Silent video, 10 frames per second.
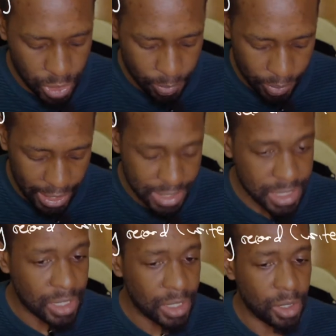a
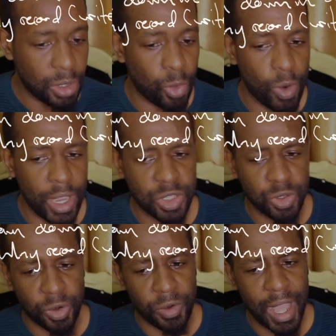place where
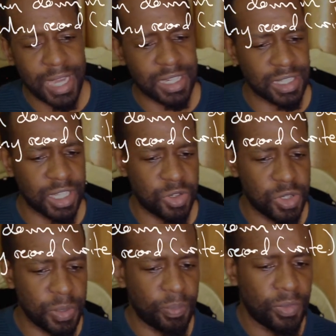you write the
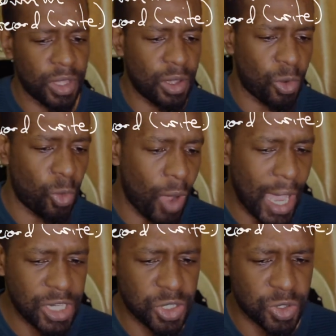dream?
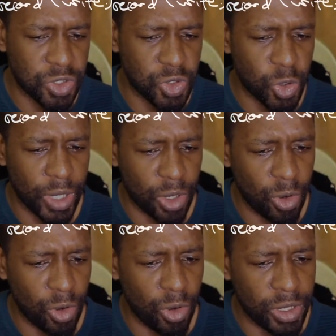Why should you
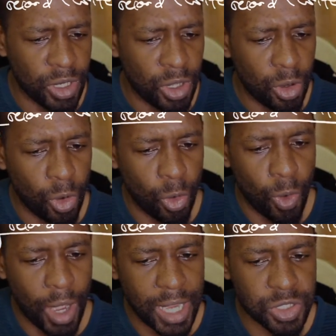record or
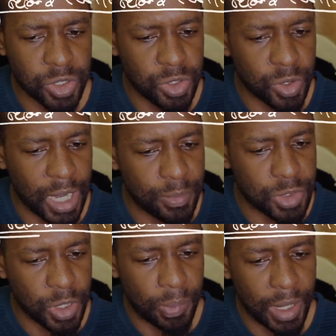why should you come
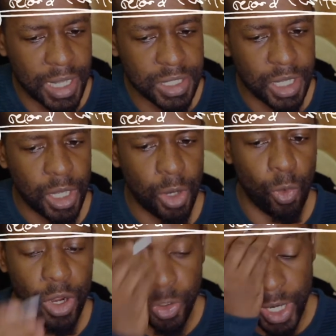to a place
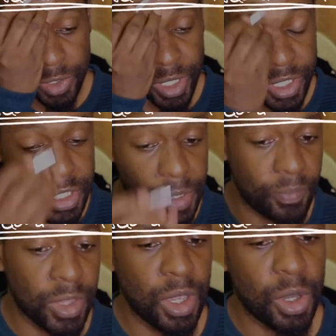where you had the dream?
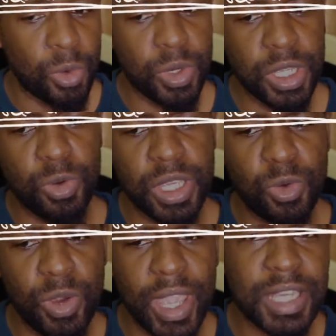We, we,
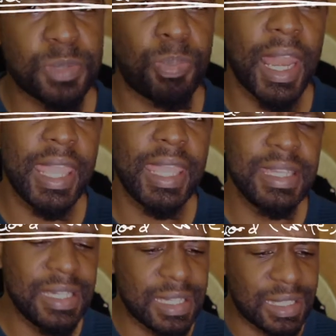we
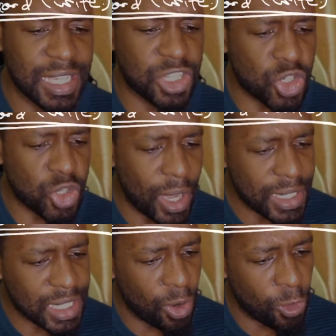explained the
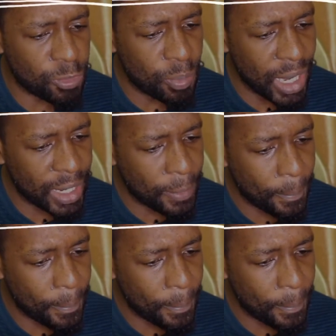structure of man.